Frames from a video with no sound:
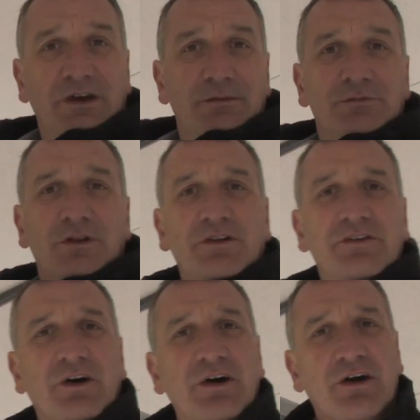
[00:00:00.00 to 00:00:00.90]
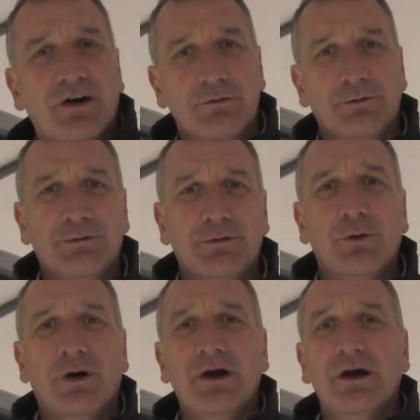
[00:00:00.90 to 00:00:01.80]
up to the desired height that we
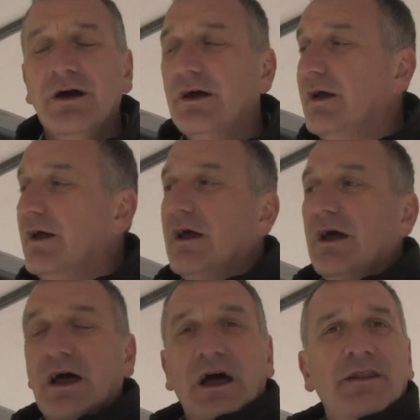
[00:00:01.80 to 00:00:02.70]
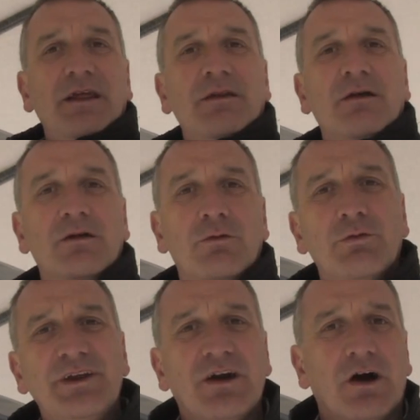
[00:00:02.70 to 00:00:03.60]
require, and then
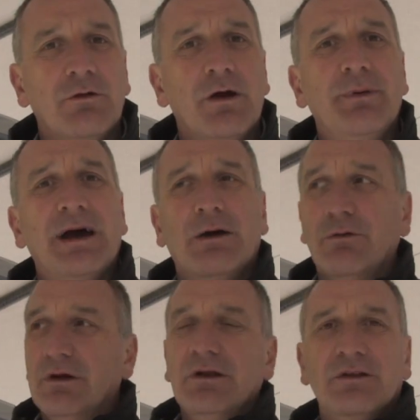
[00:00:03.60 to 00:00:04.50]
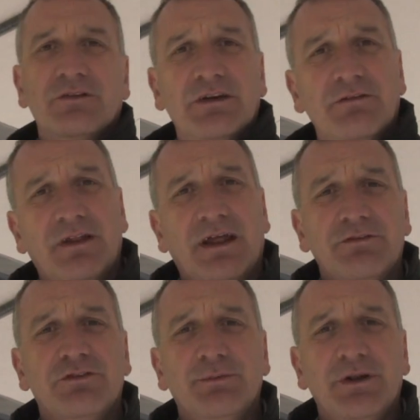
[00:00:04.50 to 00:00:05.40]
re-guy rope it out to give it that
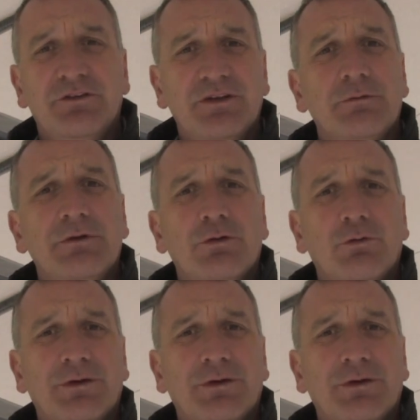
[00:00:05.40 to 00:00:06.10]
stability that we all